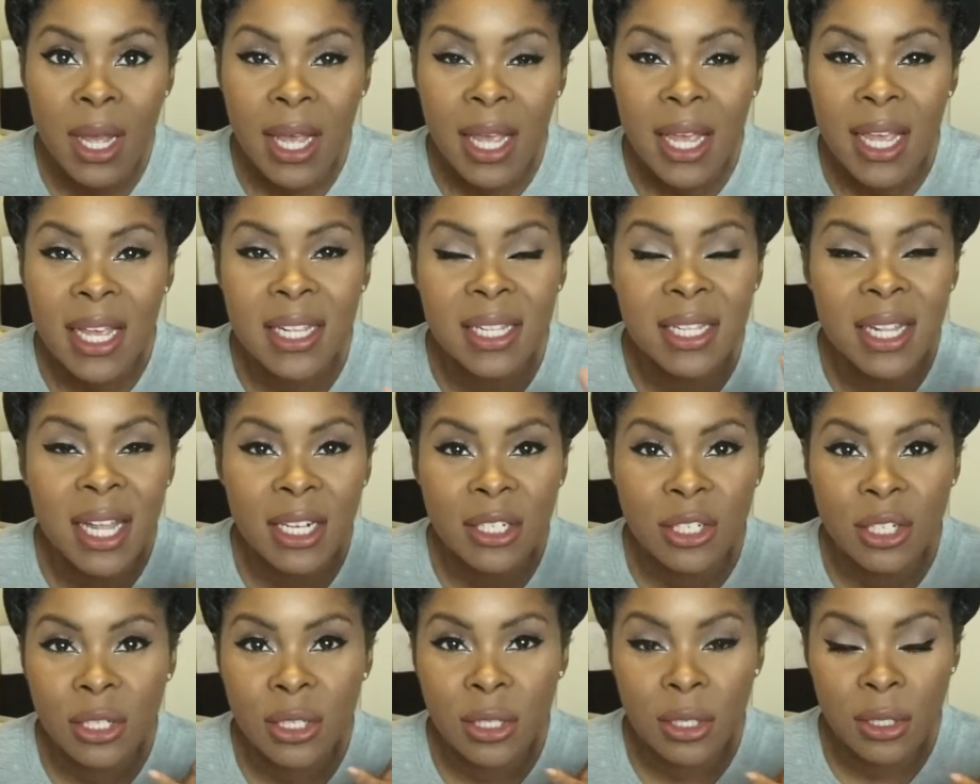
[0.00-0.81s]
It's not
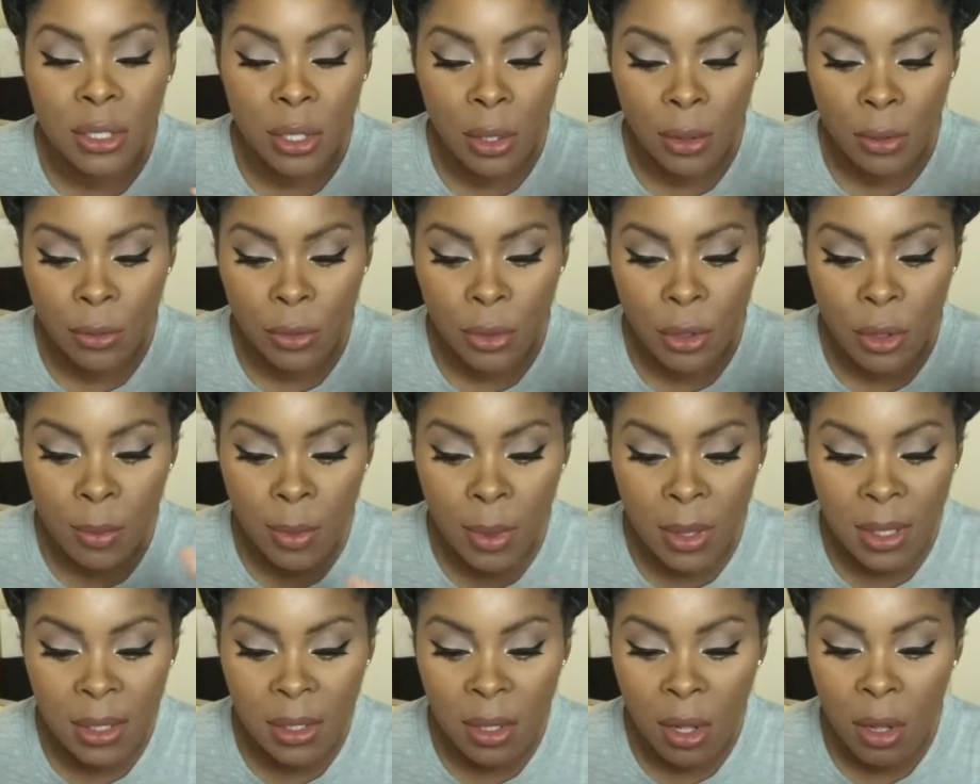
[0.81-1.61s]
just a toner, but
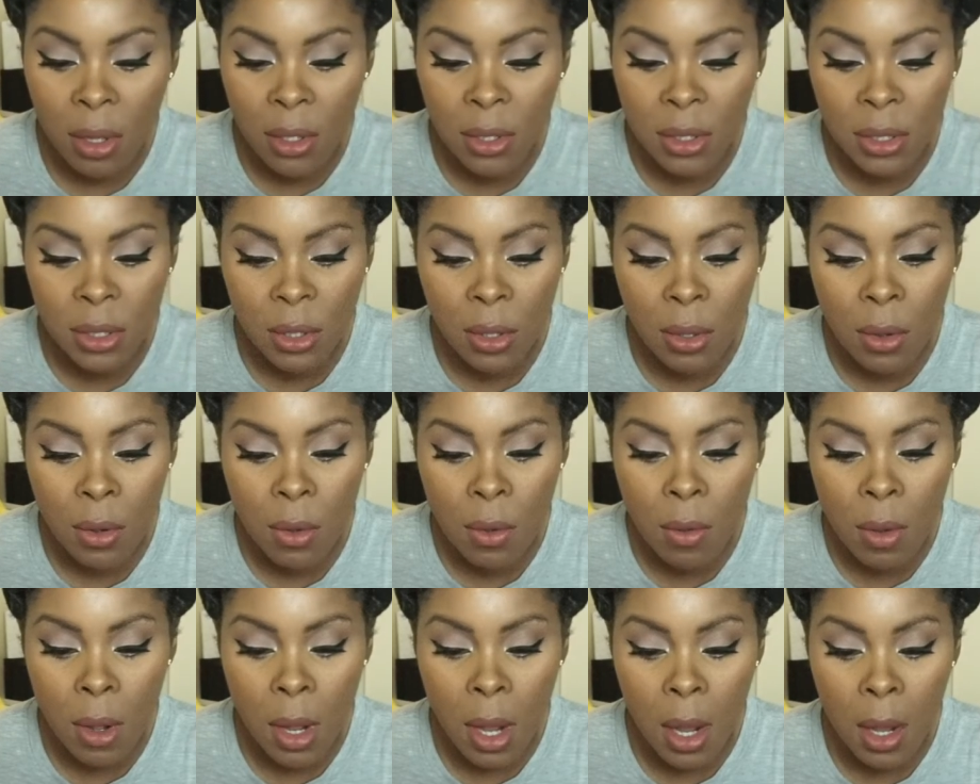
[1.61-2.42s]
it's
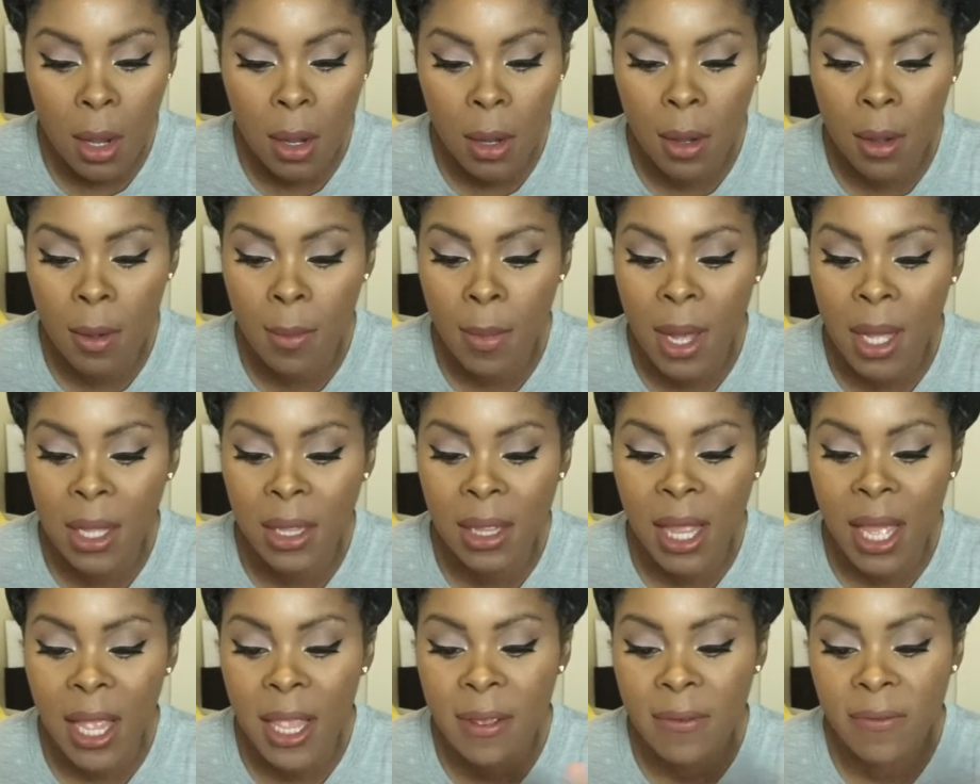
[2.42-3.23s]
also a
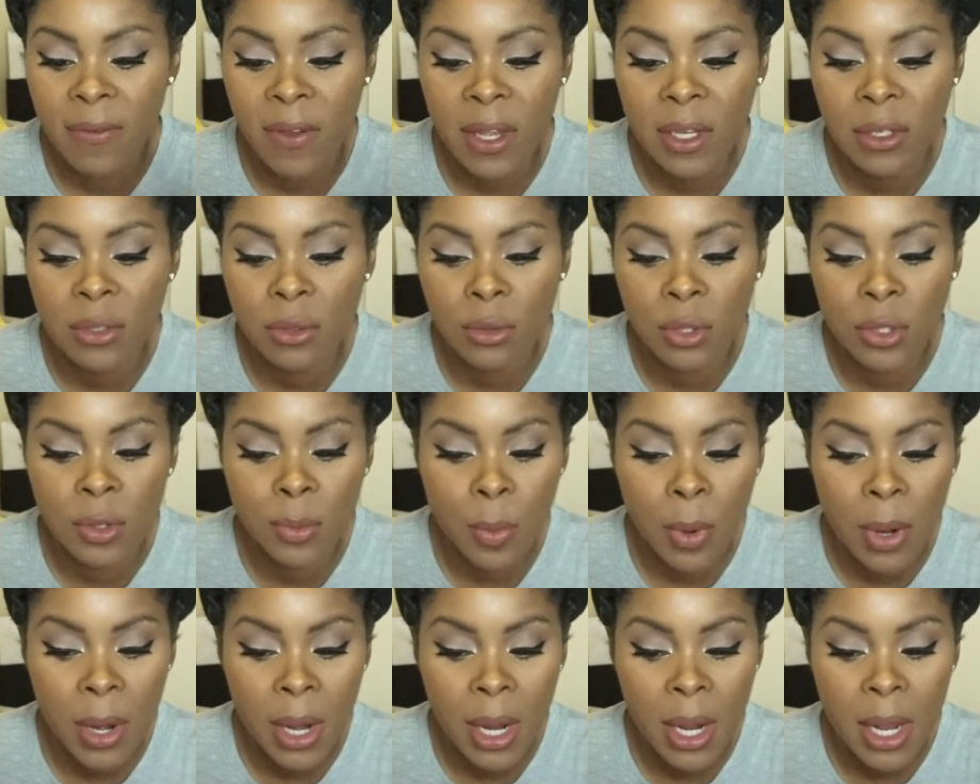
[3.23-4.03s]
light facial
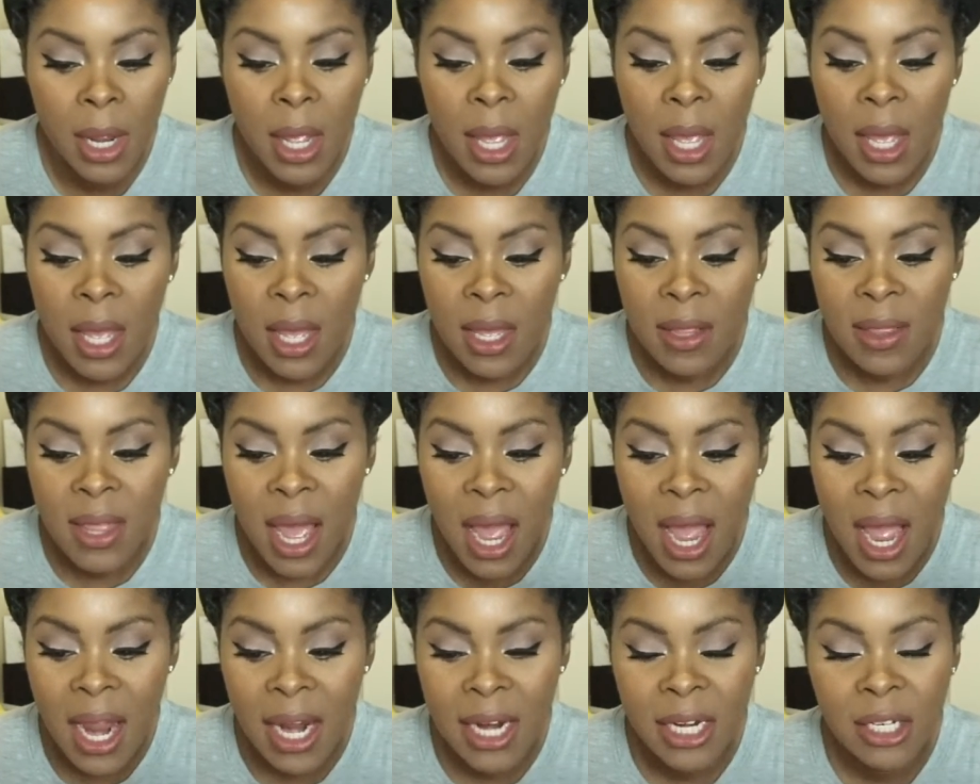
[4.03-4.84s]
spray that
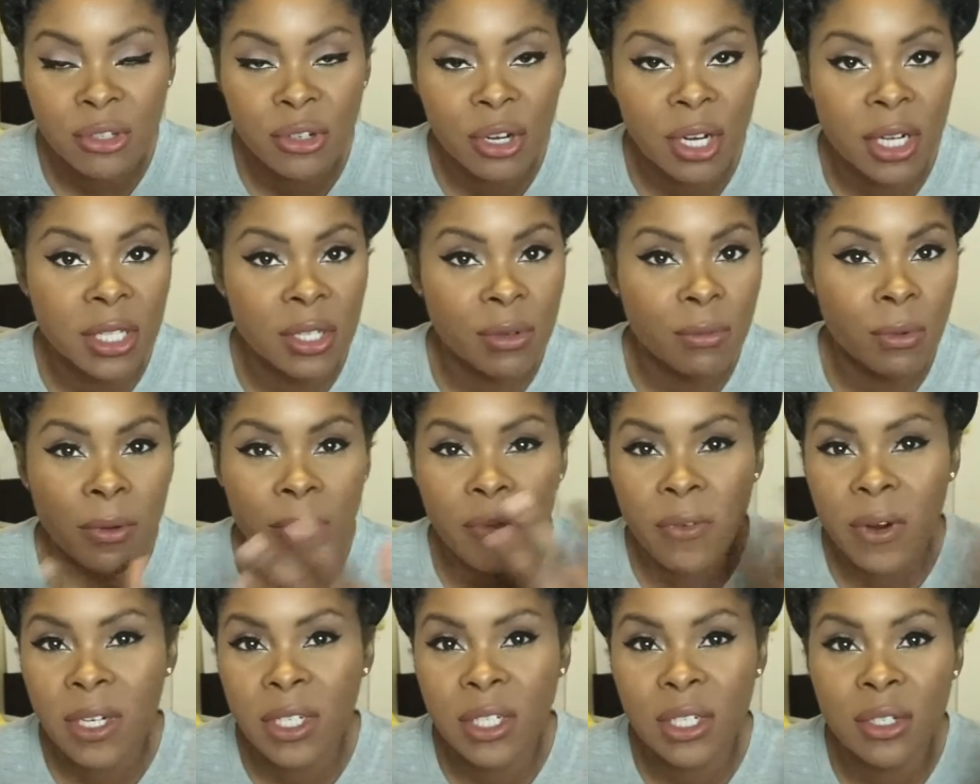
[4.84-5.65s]
hydrates and
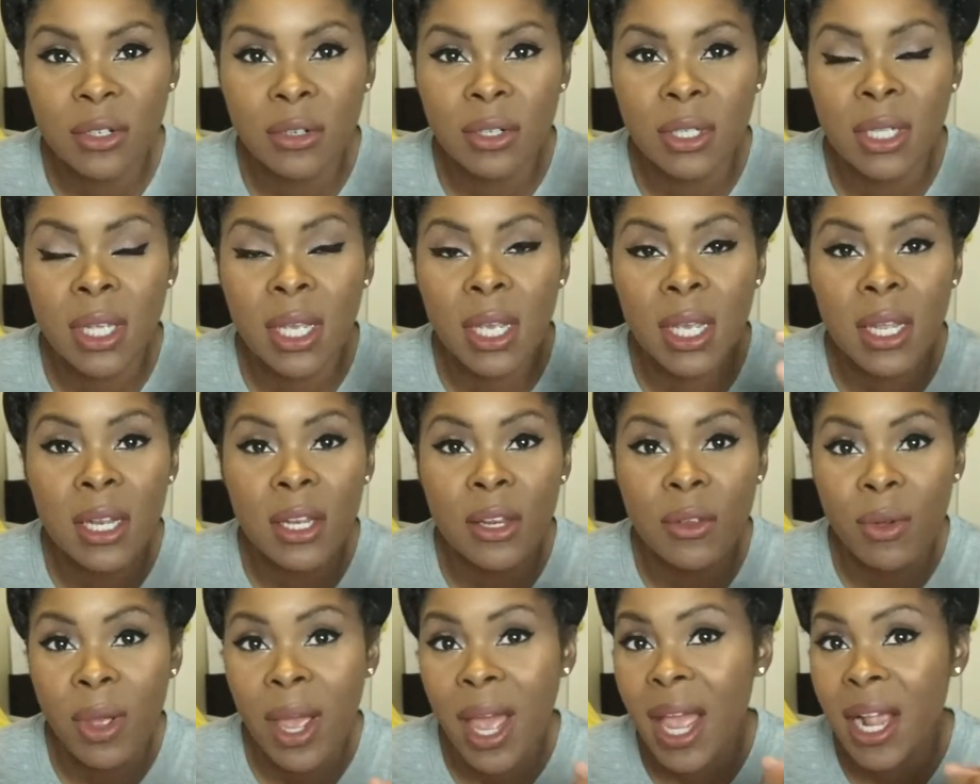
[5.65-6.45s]
refreshes your skin. You
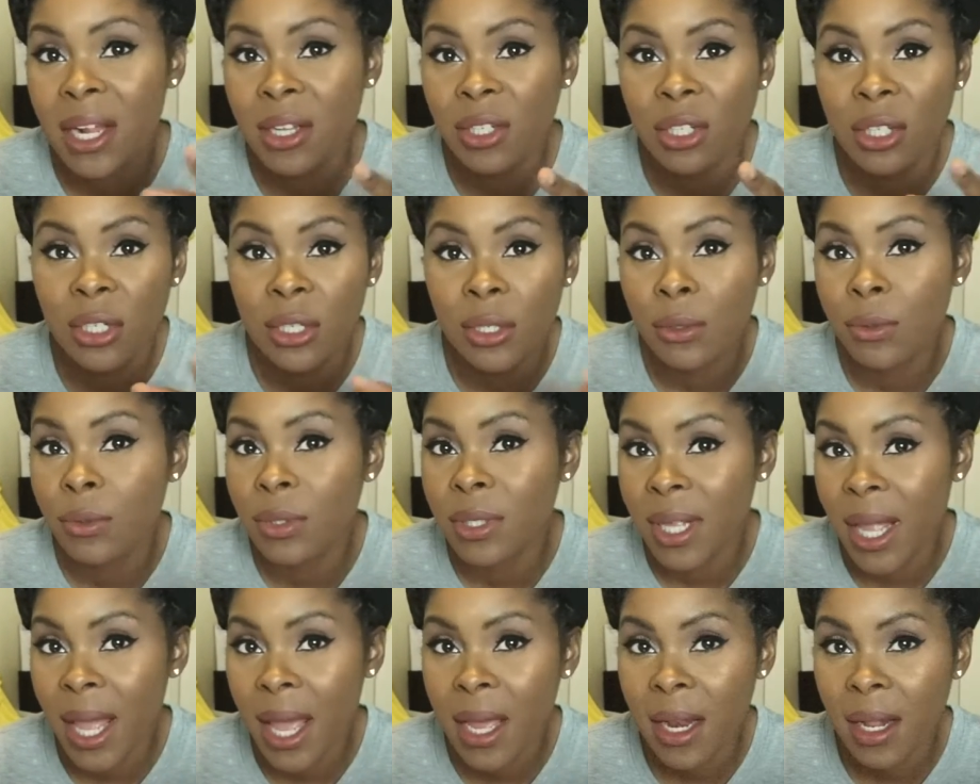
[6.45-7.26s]
can actually use
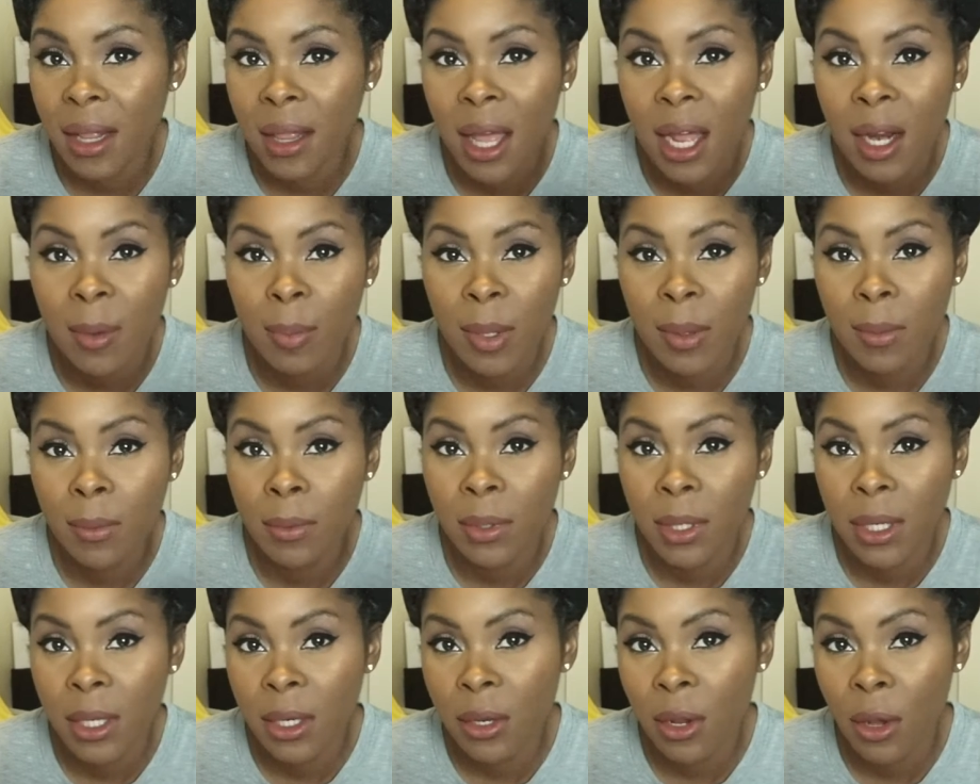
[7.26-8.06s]
that. A lot of people
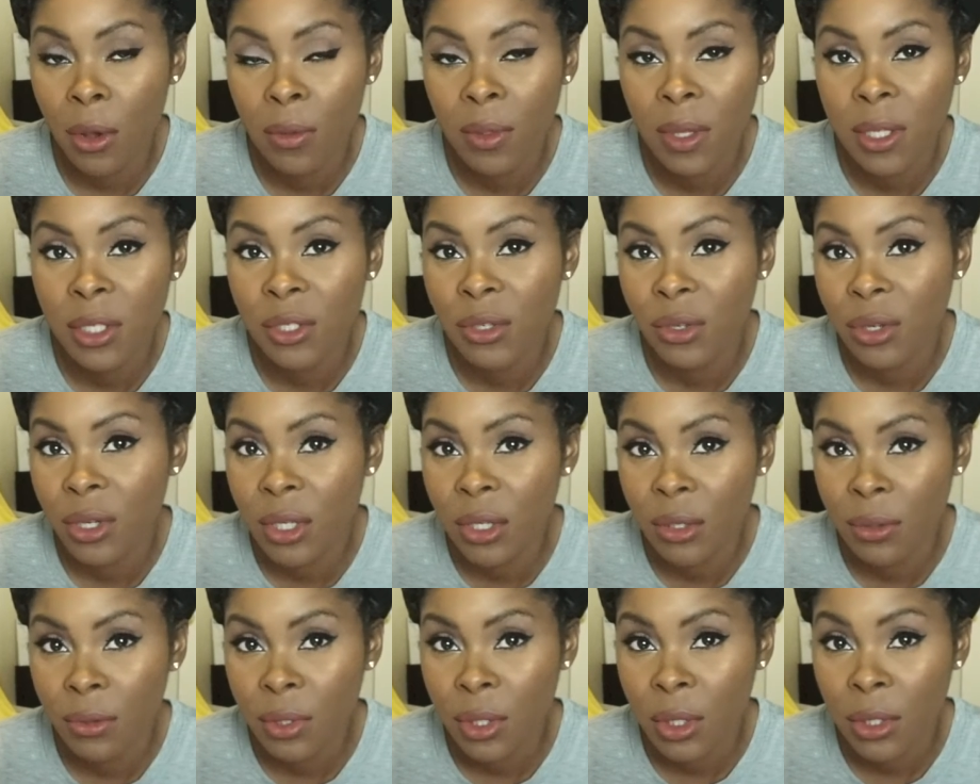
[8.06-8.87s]
didn't know that you could
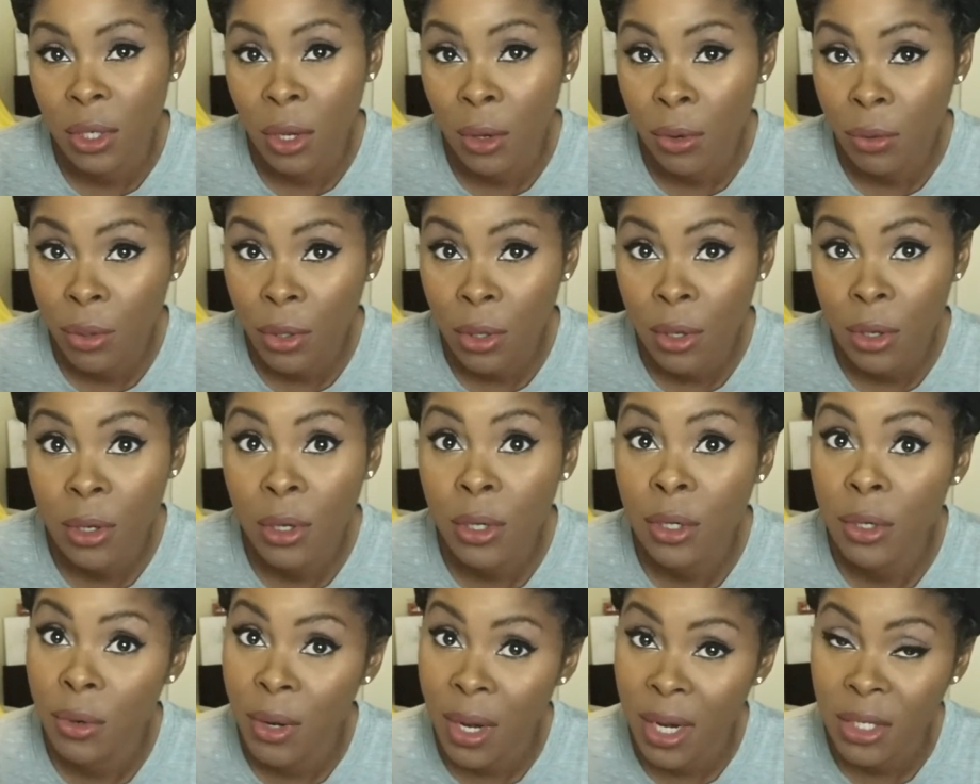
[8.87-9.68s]
use a toner.
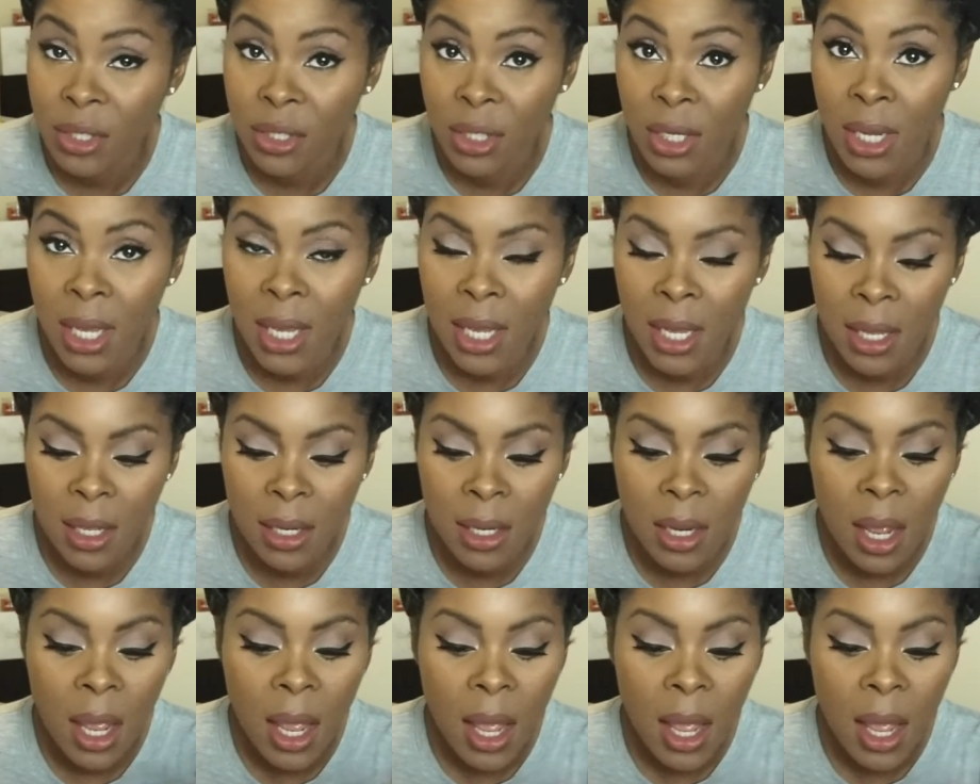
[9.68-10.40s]
You actually can.